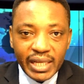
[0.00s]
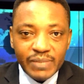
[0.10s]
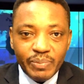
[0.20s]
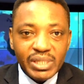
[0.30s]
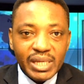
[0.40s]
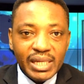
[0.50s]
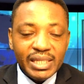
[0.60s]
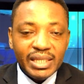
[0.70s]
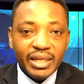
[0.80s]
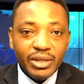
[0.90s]

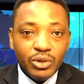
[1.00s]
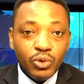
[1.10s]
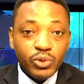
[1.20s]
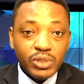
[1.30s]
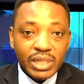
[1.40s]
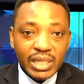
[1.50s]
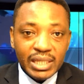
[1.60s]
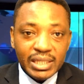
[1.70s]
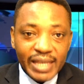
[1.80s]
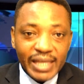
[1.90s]
especially those in
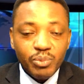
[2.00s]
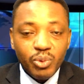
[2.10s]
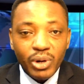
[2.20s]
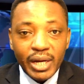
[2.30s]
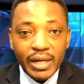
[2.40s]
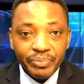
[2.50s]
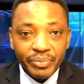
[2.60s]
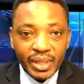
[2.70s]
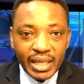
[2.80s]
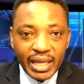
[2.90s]
the diaspora
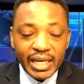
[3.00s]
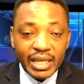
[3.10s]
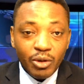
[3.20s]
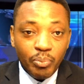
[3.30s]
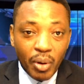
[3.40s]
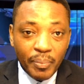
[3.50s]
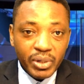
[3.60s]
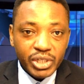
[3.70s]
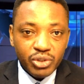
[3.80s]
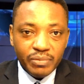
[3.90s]
and the
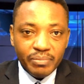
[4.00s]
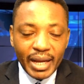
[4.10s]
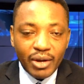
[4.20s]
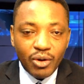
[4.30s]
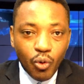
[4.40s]
population back